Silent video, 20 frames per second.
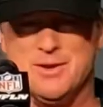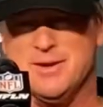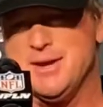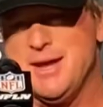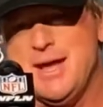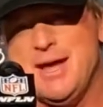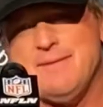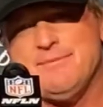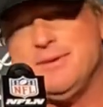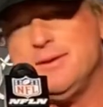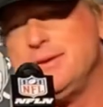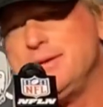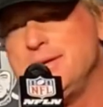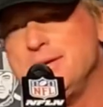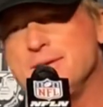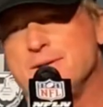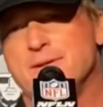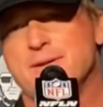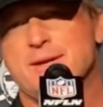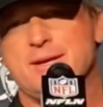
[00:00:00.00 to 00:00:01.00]
going to have to
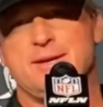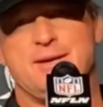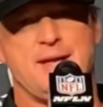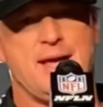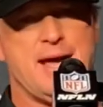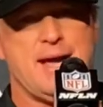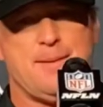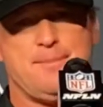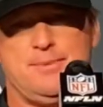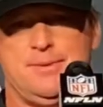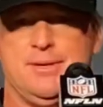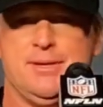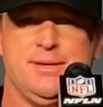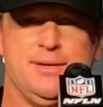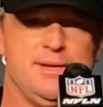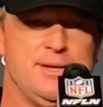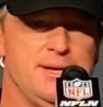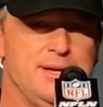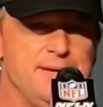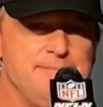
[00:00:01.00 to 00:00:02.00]
deal and adapt.
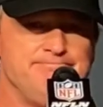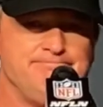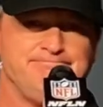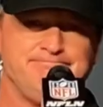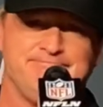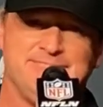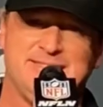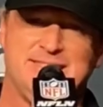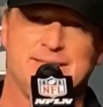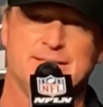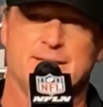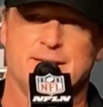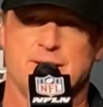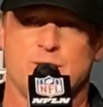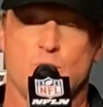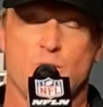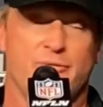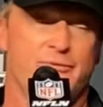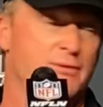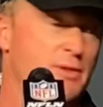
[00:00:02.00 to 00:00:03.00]
And um,
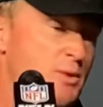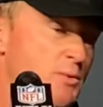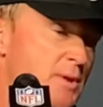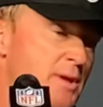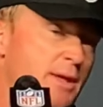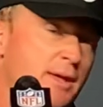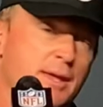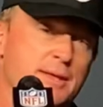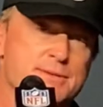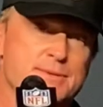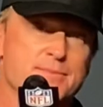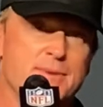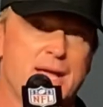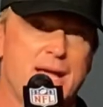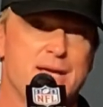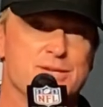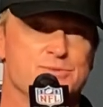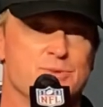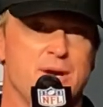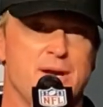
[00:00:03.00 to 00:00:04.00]
hopefully we can get some
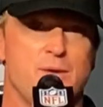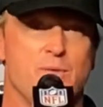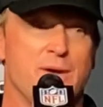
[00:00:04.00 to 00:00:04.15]
guys ready.